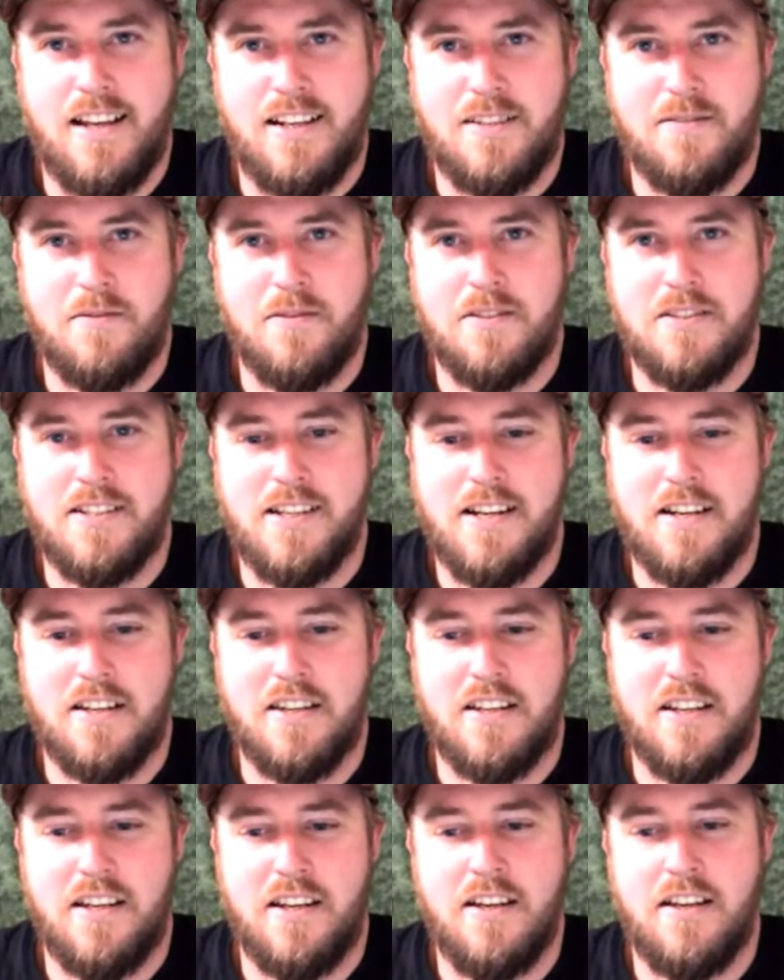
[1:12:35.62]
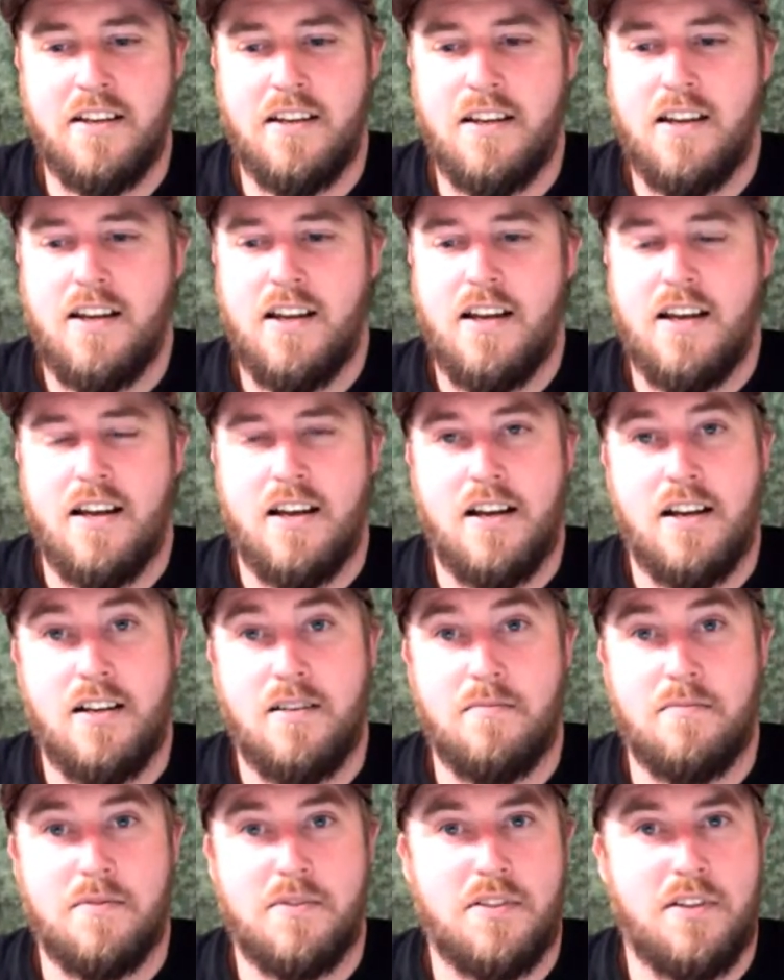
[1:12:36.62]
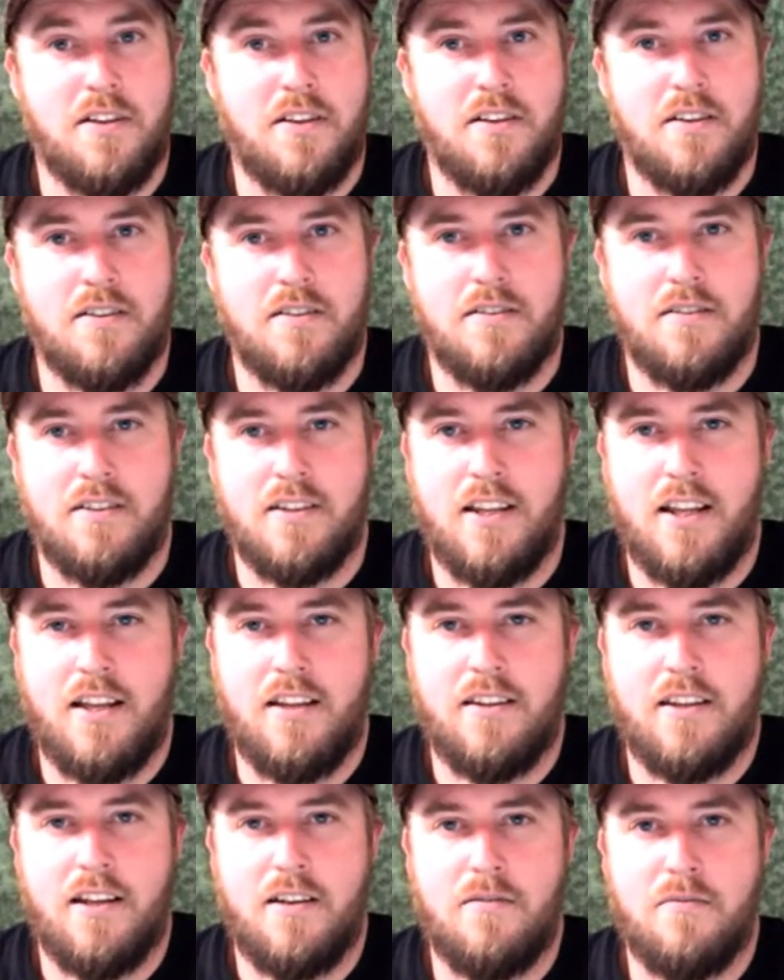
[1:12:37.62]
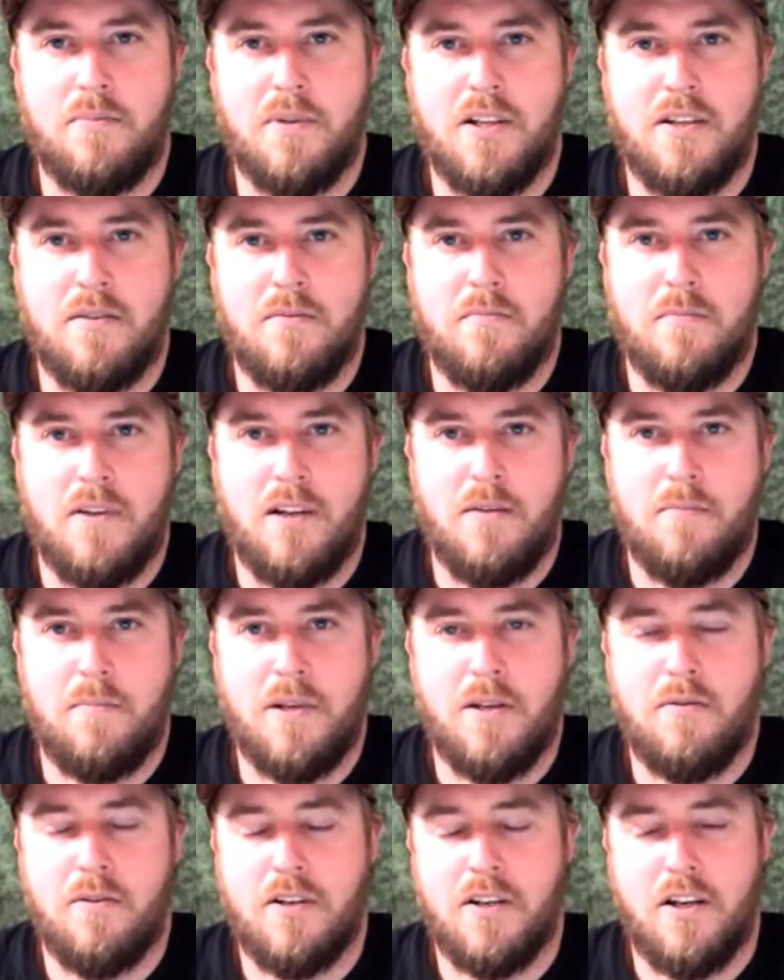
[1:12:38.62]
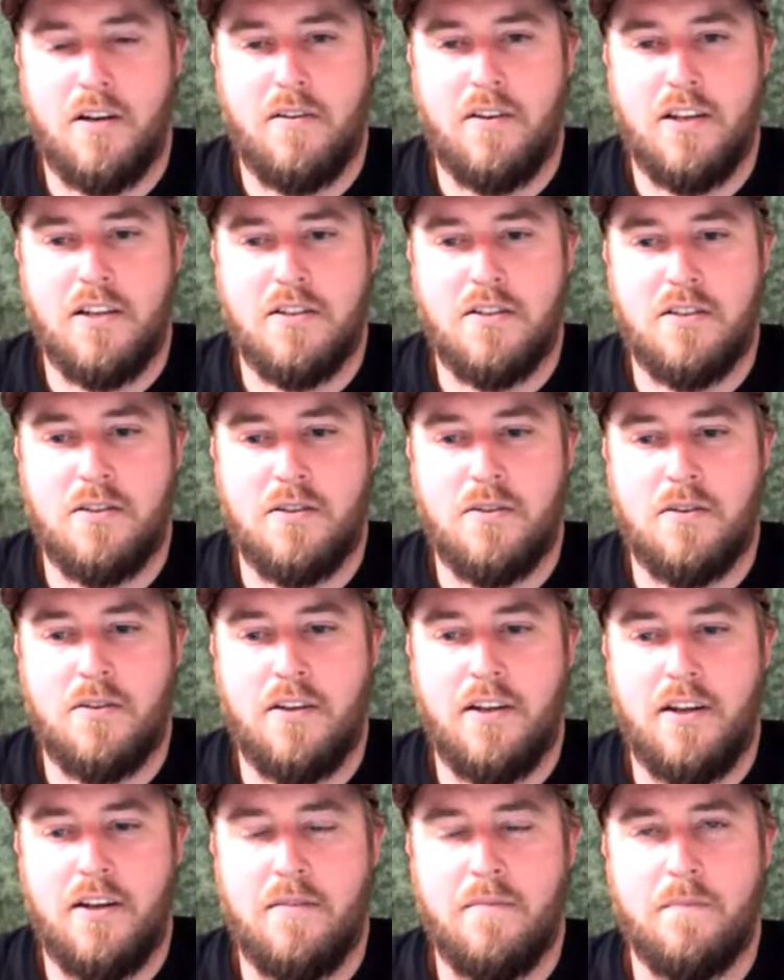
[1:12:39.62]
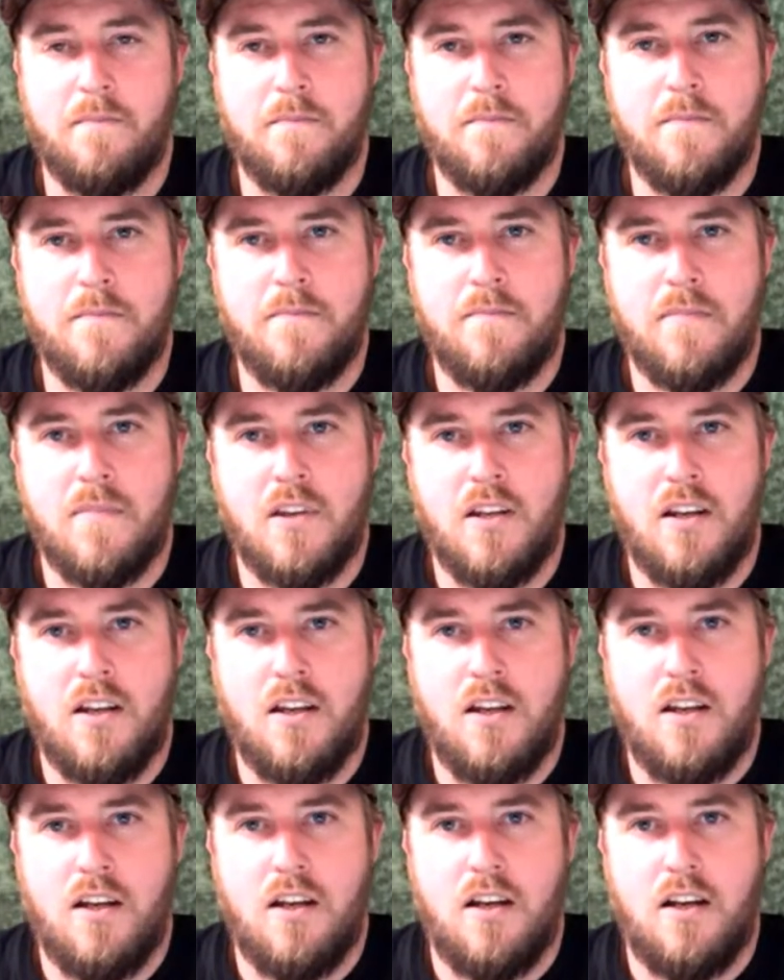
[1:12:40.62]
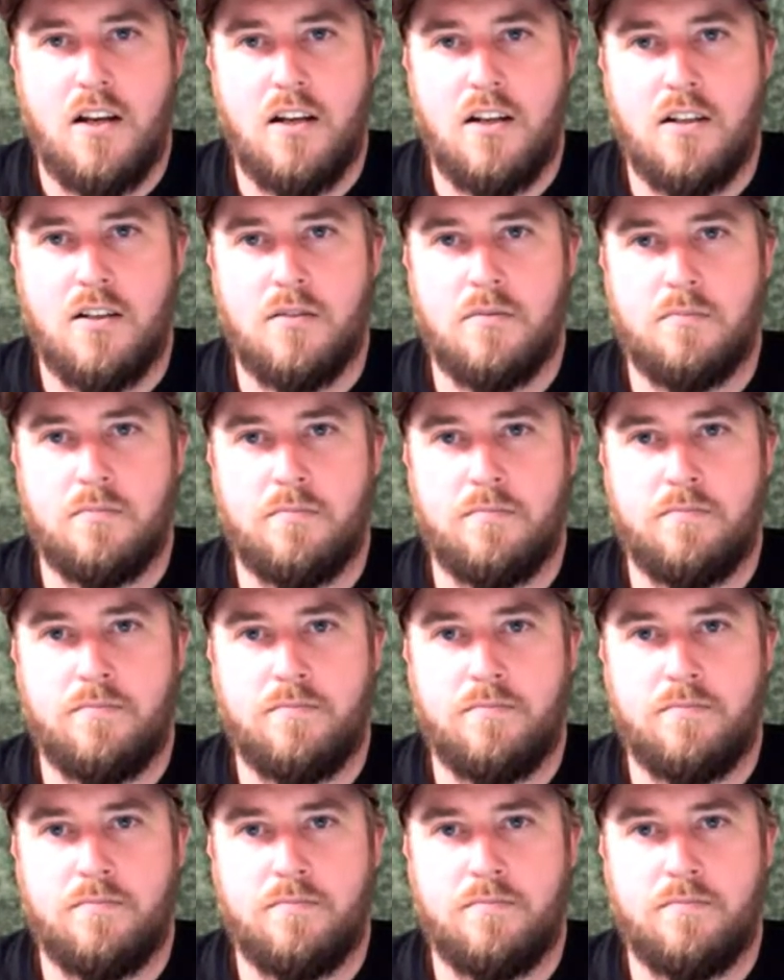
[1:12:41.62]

towards the end of the year. So that'll be a big one going into the new year. And